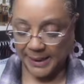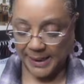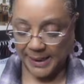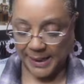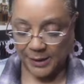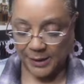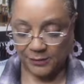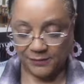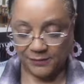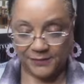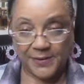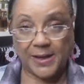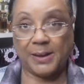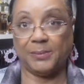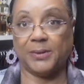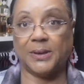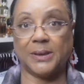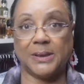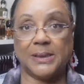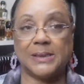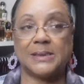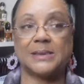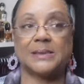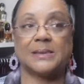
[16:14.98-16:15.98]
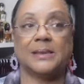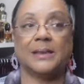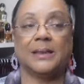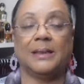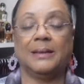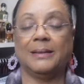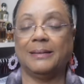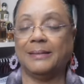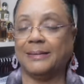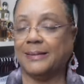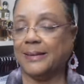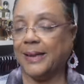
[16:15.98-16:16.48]
and are fabulous.
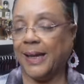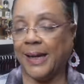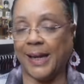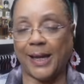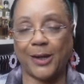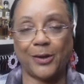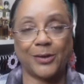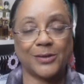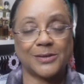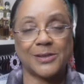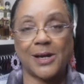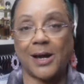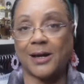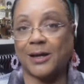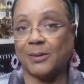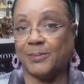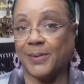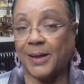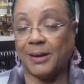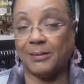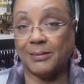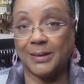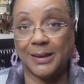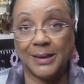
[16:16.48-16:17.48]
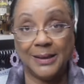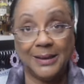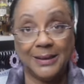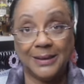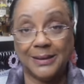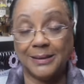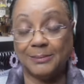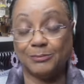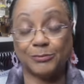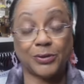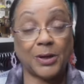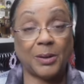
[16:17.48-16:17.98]
And I could talk about
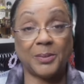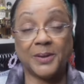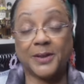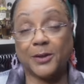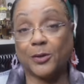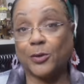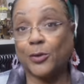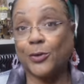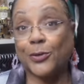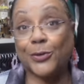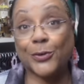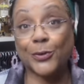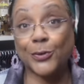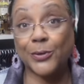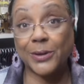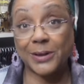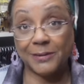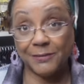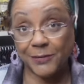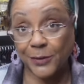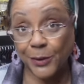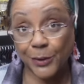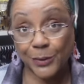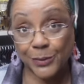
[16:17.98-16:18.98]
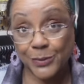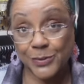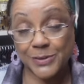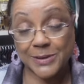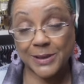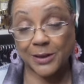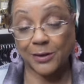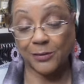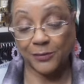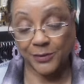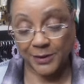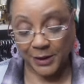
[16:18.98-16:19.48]
probably another 30 of those
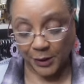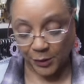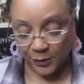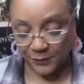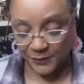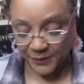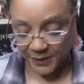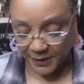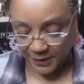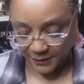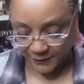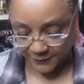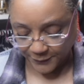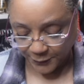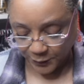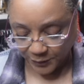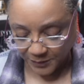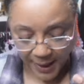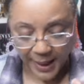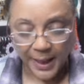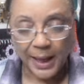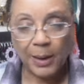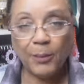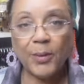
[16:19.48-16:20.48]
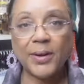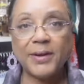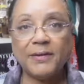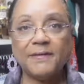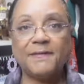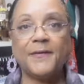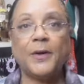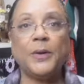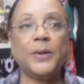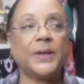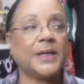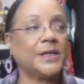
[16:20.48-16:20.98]
that are, that are vanilla forward. I wanted
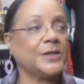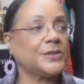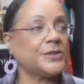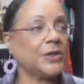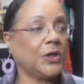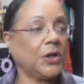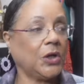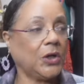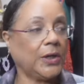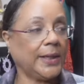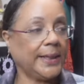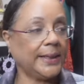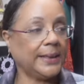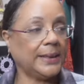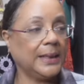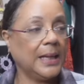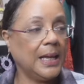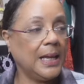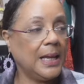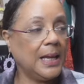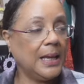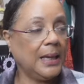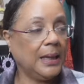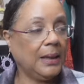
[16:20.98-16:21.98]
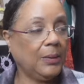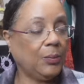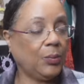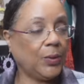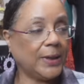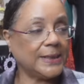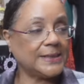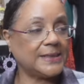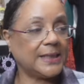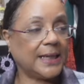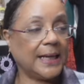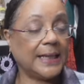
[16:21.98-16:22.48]
to focus on
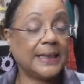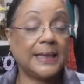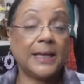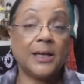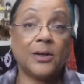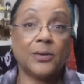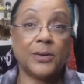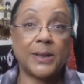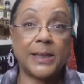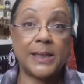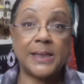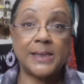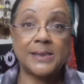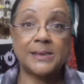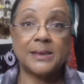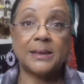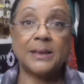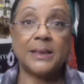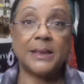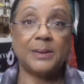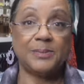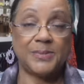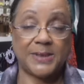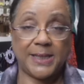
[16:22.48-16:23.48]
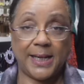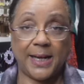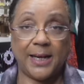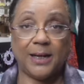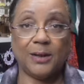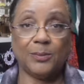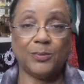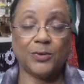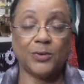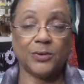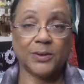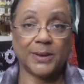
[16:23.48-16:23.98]
ones that I think are easily
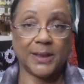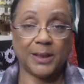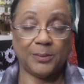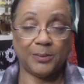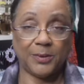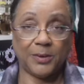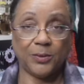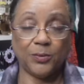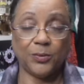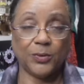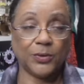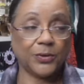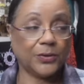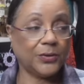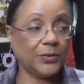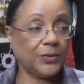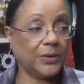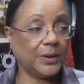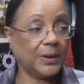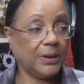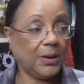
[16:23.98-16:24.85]
obtainable, can be ordered